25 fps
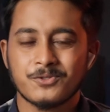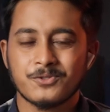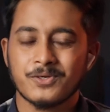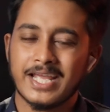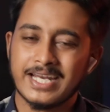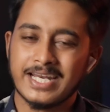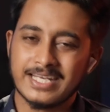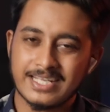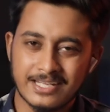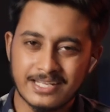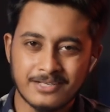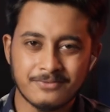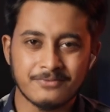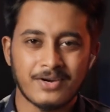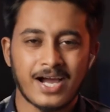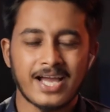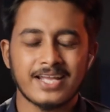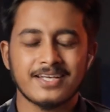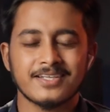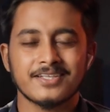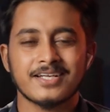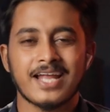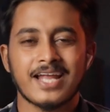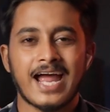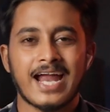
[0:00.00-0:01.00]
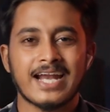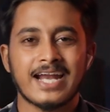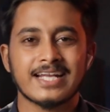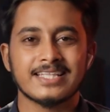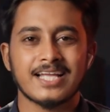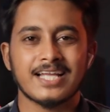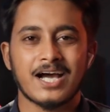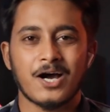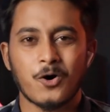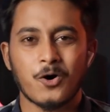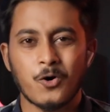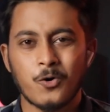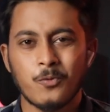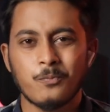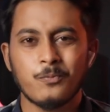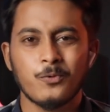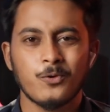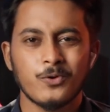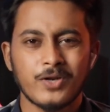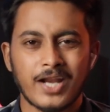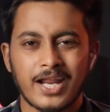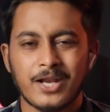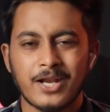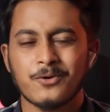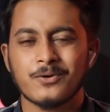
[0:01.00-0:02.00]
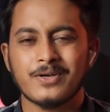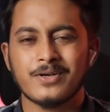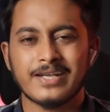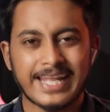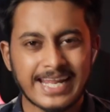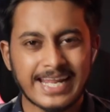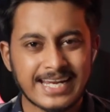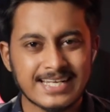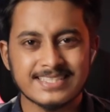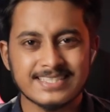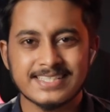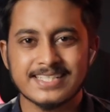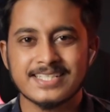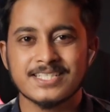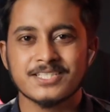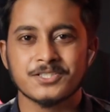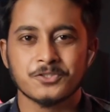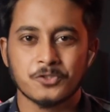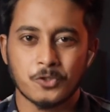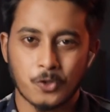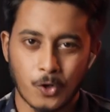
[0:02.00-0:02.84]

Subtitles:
get invited at the Oppo Reno 10 series